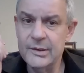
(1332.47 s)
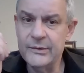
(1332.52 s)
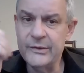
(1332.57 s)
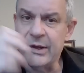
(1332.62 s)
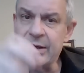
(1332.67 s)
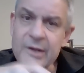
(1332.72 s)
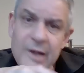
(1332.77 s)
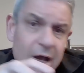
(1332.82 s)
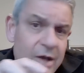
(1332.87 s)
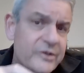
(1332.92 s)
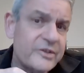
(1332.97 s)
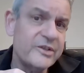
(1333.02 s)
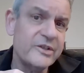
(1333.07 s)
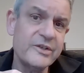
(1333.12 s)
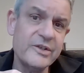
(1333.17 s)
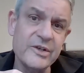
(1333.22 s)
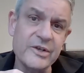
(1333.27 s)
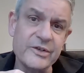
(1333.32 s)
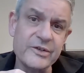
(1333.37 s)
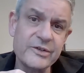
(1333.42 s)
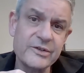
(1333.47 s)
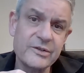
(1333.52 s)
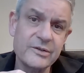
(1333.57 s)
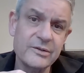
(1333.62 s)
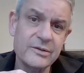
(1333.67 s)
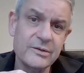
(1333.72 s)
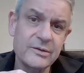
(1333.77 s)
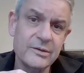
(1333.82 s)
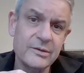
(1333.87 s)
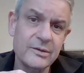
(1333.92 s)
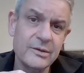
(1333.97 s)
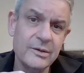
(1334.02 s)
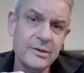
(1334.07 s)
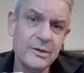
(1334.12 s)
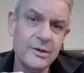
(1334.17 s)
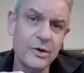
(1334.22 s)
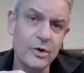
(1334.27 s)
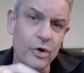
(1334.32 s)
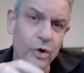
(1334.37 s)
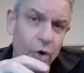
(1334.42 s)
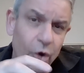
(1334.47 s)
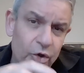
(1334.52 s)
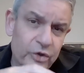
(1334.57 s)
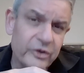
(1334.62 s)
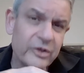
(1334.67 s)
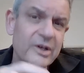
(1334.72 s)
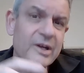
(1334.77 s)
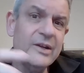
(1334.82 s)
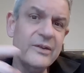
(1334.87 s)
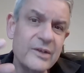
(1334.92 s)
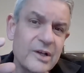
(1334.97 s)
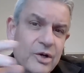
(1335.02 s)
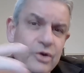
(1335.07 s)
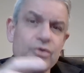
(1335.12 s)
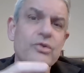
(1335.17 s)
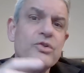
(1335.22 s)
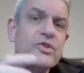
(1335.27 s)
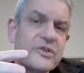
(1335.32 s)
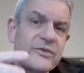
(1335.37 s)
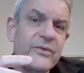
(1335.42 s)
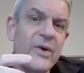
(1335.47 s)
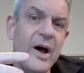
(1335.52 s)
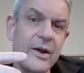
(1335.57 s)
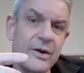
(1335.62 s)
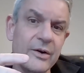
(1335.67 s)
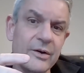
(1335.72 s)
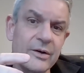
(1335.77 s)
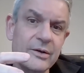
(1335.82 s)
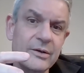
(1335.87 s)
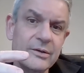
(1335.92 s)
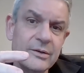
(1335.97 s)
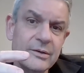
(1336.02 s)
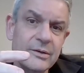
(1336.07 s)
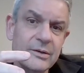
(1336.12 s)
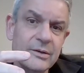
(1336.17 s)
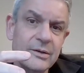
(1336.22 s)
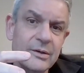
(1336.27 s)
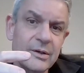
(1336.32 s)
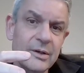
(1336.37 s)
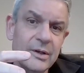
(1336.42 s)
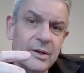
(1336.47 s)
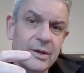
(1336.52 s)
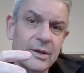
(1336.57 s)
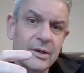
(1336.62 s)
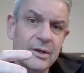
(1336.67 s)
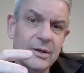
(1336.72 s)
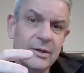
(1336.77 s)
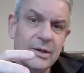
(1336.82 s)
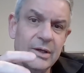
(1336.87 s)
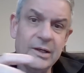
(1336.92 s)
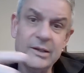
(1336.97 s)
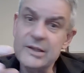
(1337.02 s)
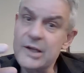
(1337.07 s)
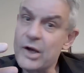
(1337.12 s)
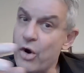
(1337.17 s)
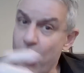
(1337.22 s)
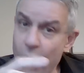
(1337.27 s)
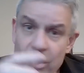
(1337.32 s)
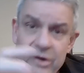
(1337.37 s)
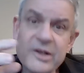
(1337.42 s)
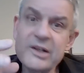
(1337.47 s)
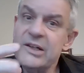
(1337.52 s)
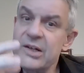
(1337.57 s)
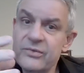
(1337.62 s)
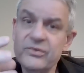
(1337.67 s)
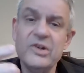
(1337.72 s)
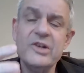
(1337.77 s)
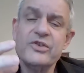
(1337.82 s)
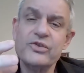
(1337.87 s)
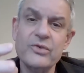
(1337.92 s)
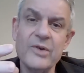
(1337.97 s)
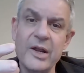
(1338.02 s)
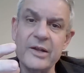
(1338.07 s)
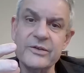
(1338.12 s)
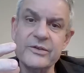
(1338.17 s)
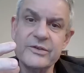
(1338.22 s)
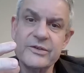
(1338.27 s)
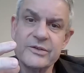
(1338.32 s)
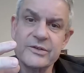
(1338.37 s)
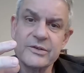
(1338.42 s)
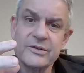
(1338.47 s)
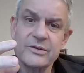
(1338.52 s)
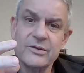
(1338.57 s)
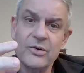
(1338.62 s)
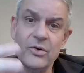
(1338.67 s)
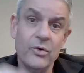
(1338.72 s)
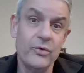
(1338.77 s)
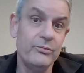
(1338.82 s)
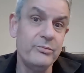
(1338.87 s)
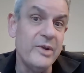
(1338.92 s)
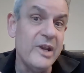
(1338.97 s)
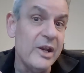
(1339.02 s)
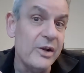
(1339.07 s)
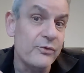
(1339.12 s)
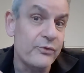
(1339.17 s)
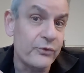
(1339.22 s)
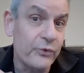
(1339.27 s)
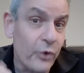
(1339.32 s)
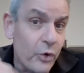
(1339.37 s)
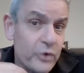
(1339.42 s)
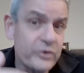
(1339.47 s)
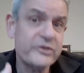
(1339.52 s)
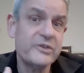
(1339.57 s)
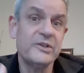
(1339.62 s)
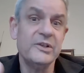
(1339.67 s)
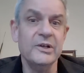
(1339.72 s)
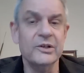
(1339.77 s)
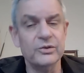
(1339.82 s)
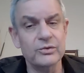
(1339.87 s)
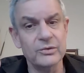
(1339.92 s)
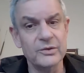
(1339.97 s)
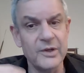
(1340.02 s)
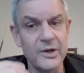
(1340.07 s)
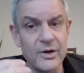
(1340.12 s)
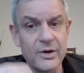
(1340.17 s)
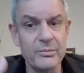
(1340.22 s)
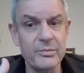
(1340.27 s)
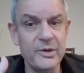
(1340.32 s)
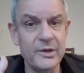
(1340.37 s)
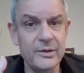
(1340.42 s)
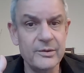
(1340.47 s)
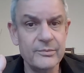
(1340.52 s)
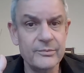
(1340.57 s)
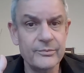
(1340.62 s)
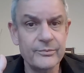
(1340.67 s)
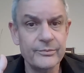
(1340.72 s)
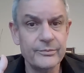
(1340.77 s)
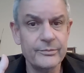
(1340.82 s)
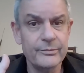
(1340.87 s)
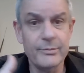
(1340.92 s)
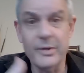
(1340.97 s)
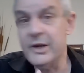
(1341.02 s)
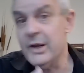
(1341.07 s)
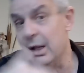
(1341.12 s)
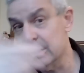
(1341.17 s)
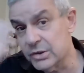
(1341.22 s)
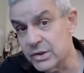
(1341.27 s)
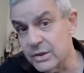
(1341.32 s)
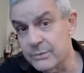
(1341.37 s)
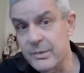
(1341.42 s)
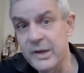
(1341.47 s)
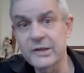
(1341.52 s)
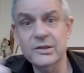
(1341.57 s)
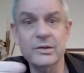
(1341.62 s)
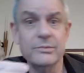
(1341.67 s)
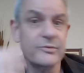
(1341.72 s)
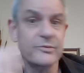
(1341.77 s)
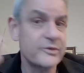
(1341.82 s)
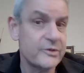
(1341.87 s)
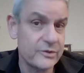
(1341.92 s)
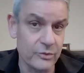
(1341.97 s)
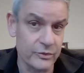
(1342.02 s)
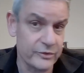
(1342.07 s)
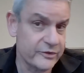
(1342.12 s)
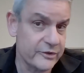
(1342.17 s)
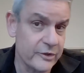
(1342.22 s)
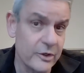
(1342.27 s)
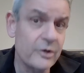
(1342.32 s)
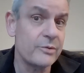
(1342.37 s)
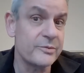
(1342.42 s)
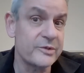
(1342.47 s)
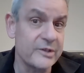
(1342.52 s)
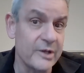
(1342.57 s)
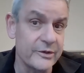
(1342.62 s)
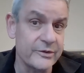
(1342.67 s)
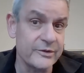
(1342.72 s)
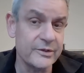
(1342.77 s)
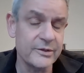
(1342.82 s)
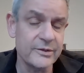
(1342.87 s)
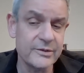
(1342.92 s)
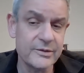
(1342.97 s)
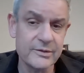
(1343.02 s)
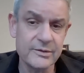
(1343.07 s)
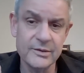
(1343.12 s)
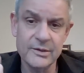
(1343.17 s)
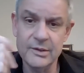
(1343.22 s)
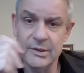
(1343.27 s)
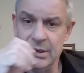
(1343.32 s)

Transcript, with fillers: the narcissist caught in the crossfire, in the cognitive dissonance of being forced into therapy by ultimatums, circumstances,